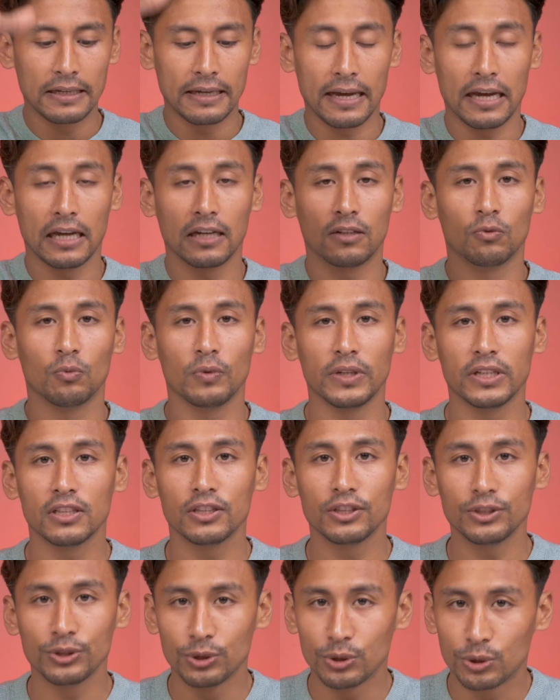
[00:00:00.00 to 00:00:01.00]
and
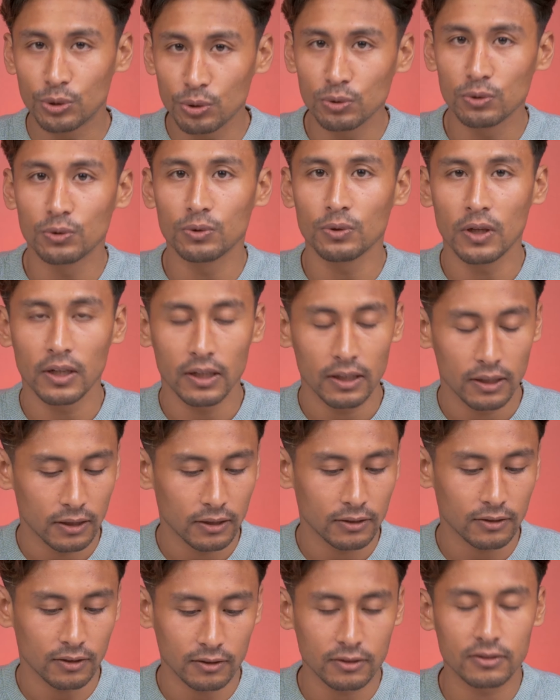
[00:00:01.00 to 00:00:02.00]
we'll do
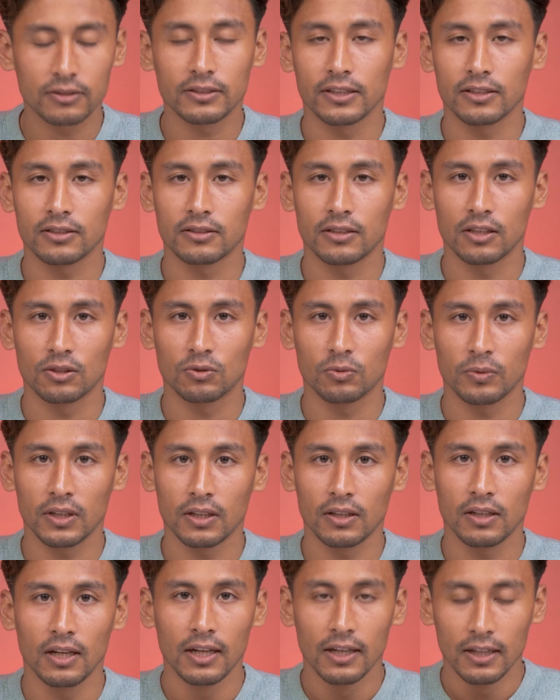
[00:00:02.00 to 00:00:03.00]
such test as
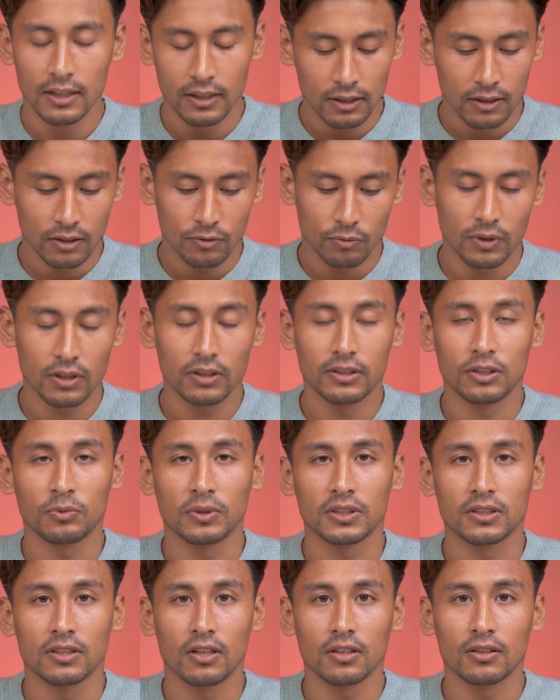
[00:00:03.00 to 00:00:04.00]
well. Well, this
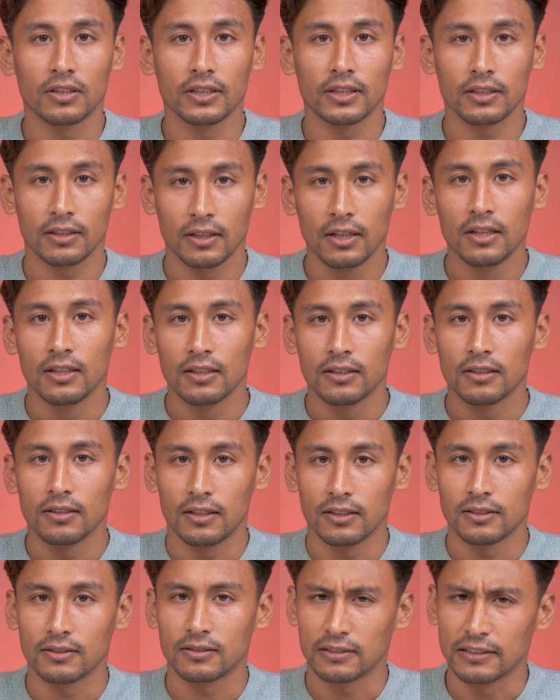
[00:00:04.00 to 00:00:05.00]
was nothing.
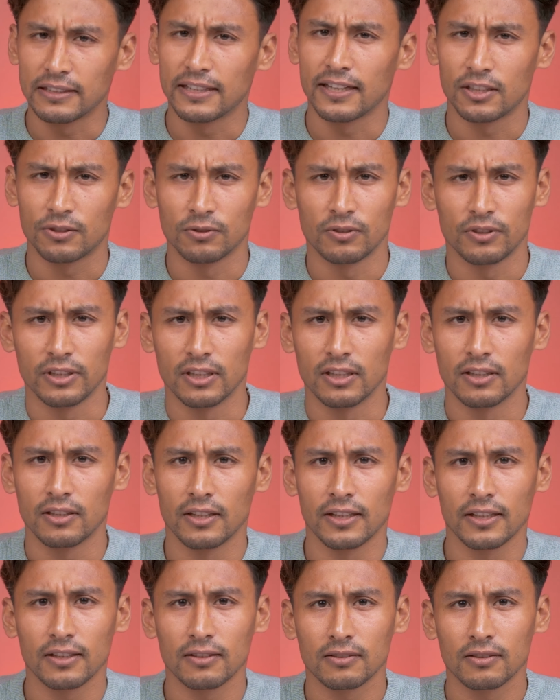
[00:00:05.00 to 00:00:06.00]
Let's get to the real
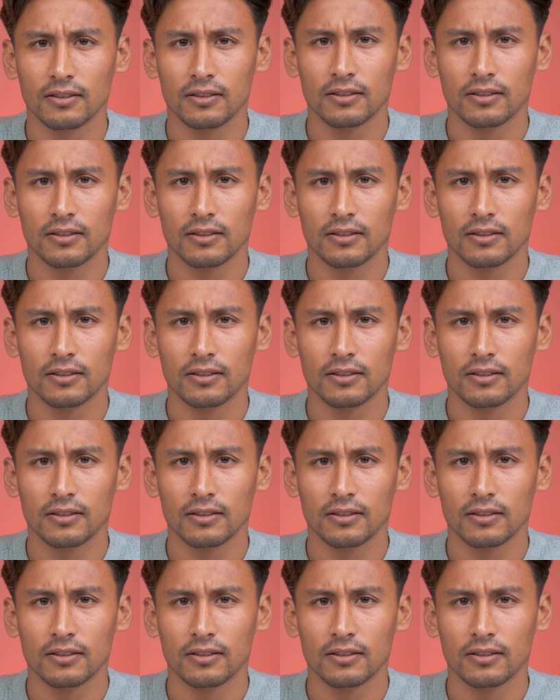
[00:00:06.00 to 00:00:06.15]
thing.